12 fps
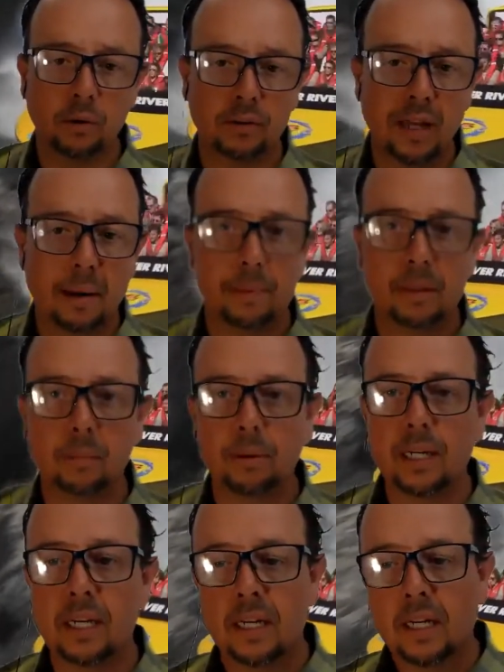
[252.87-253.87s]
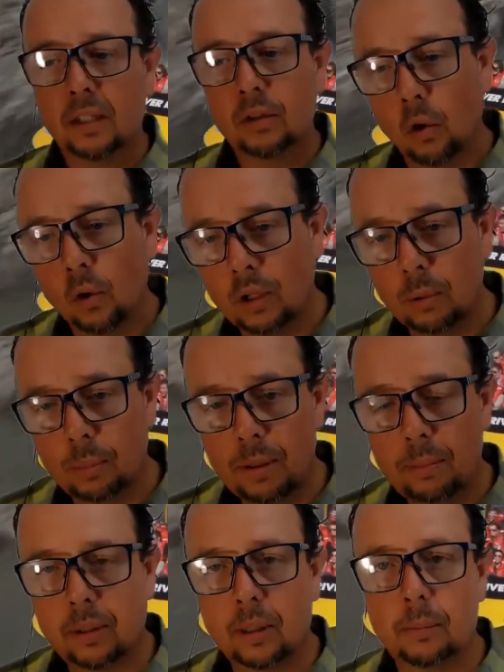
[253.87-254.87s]
happen to be talking to
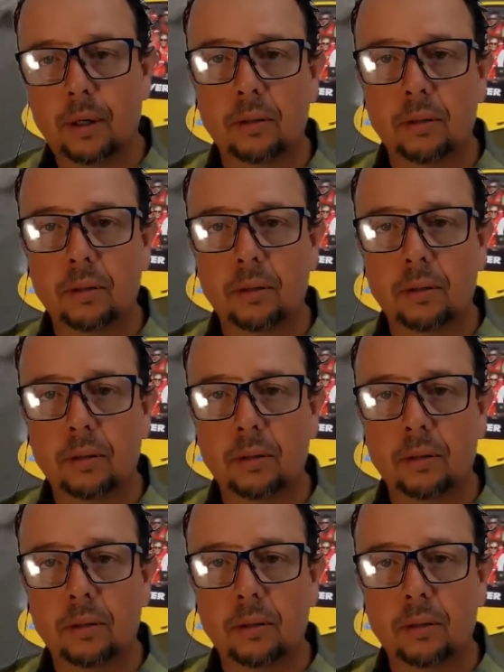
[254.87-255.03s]
people about